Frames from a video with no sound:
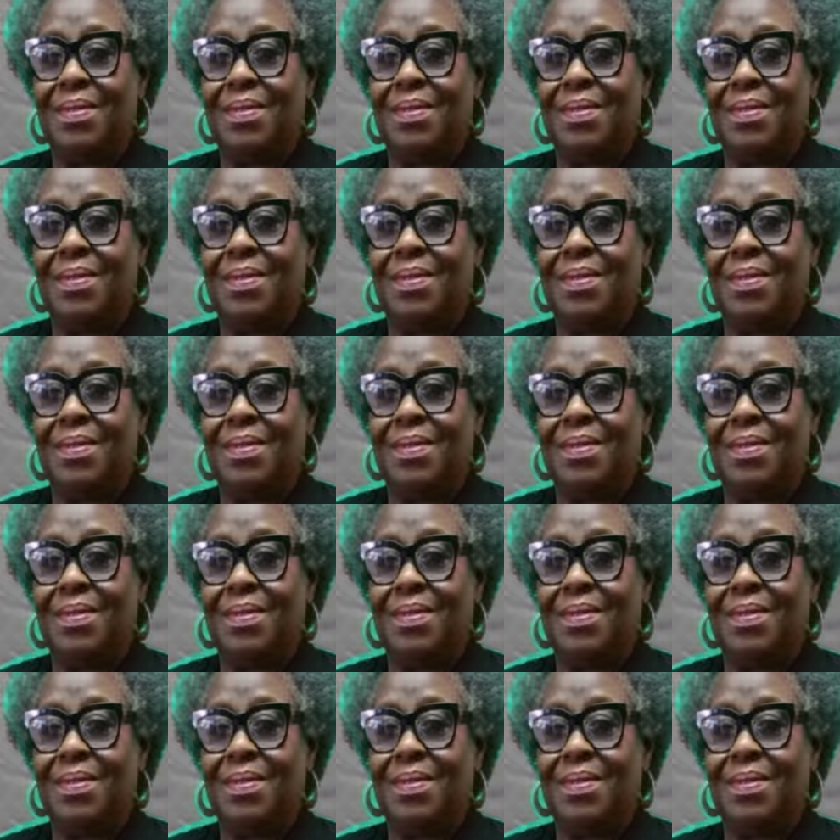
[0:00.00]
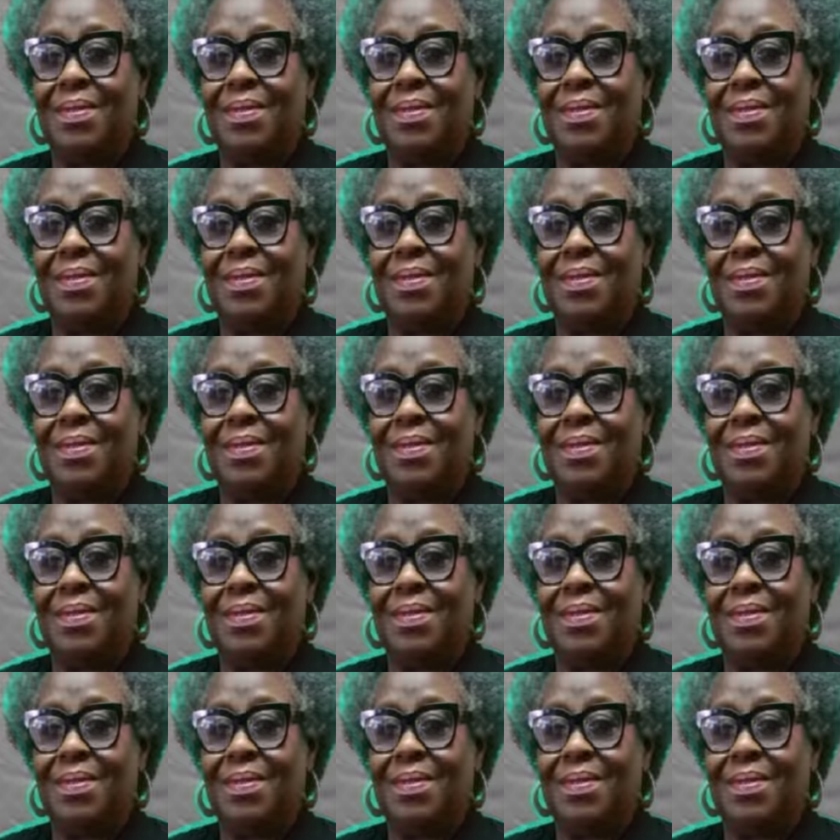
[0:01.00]

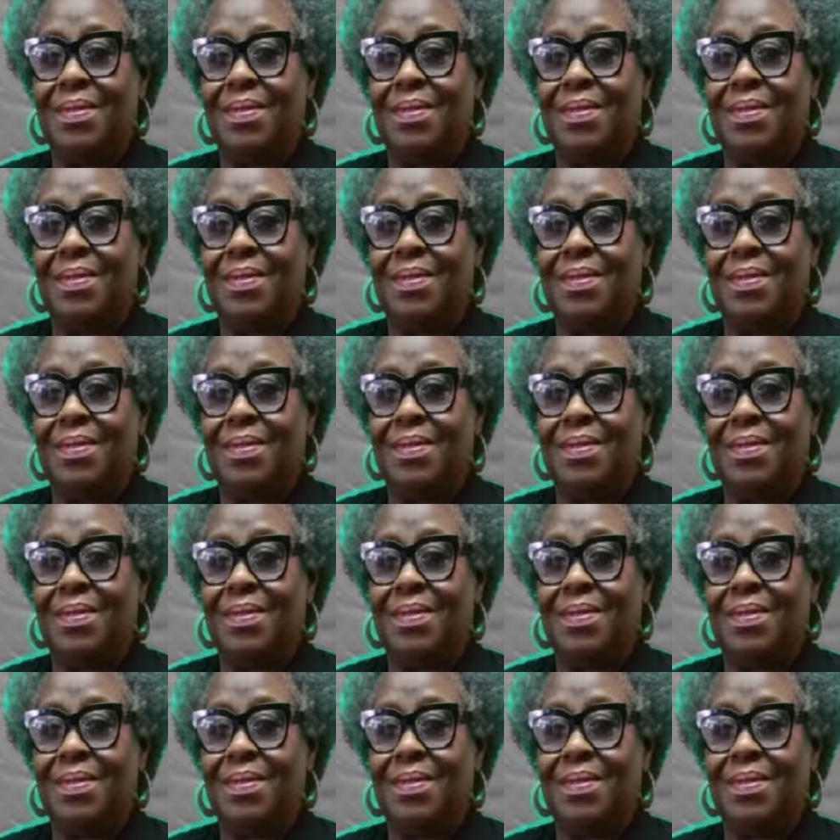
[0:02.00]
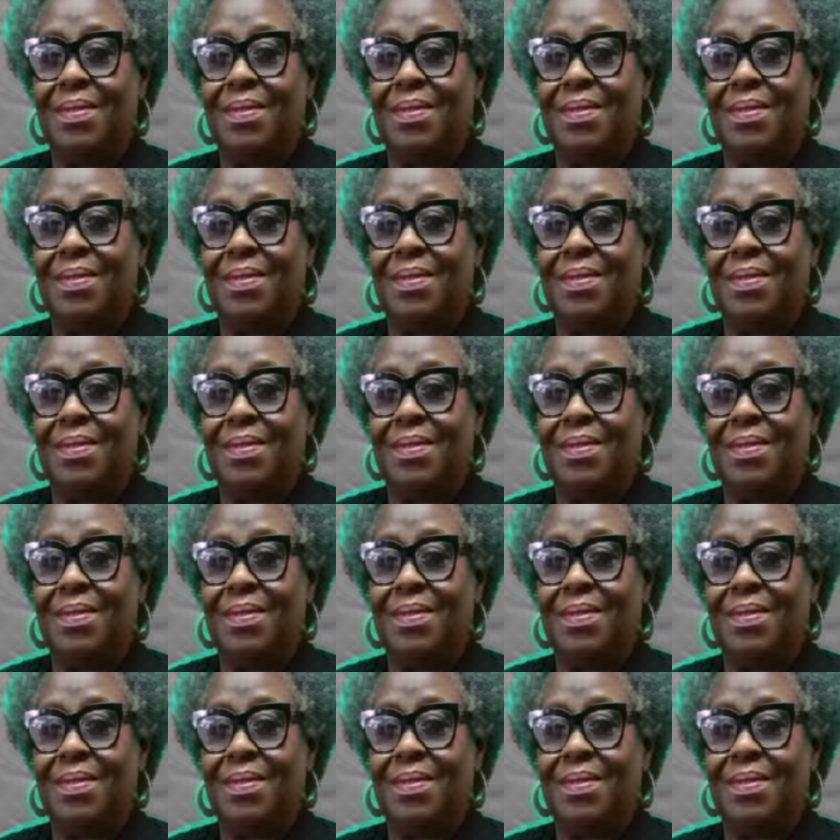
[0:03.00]

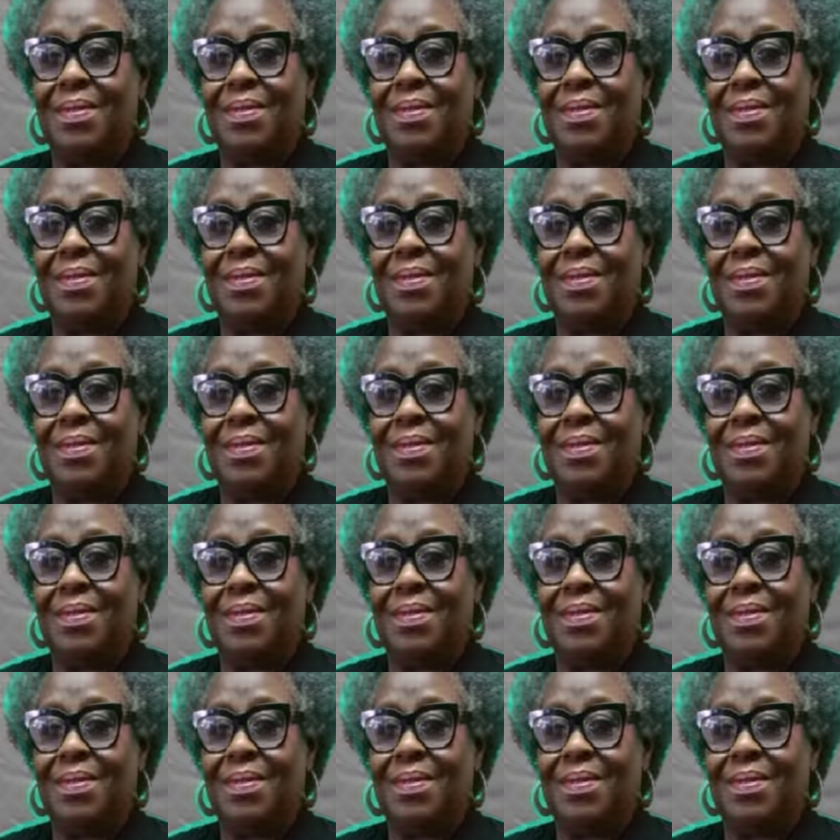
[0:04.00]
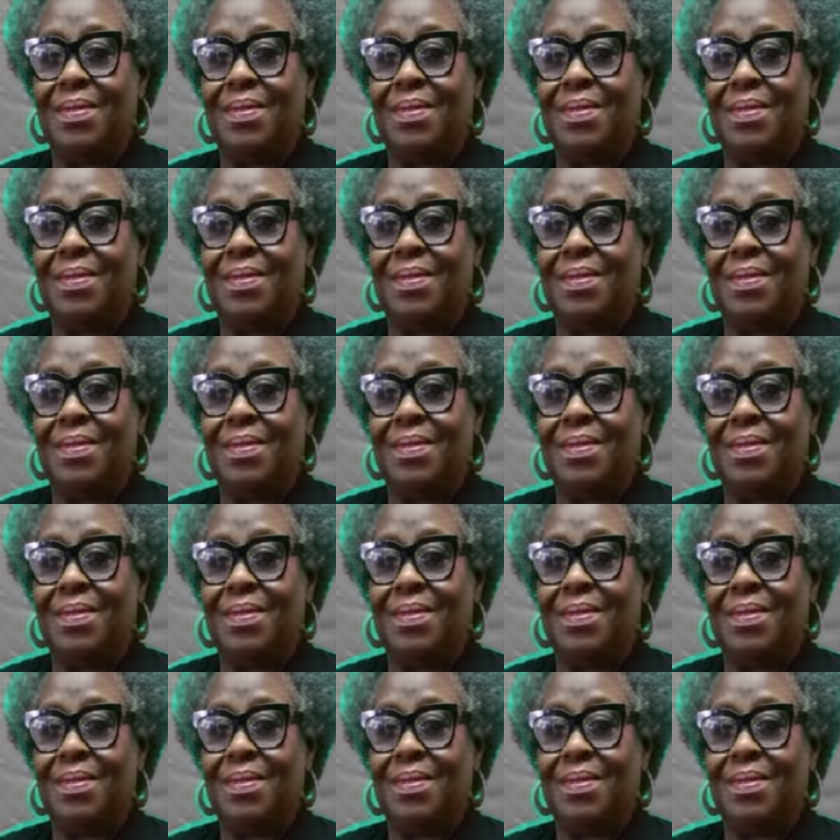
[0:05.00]

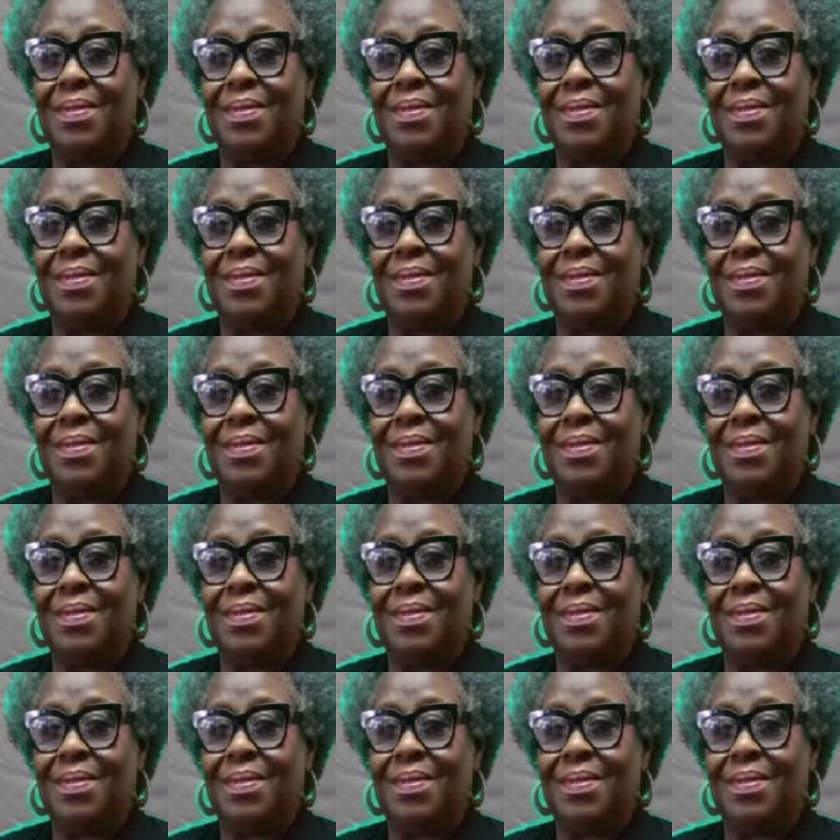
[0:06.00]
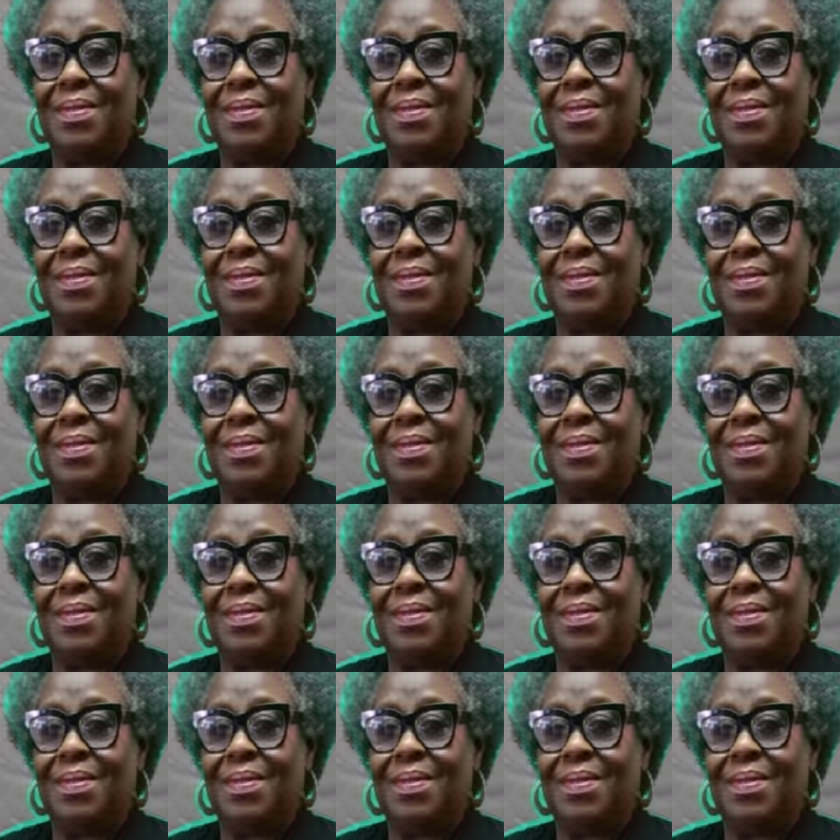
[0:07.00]
The face doesn't move, so there is nothing to read.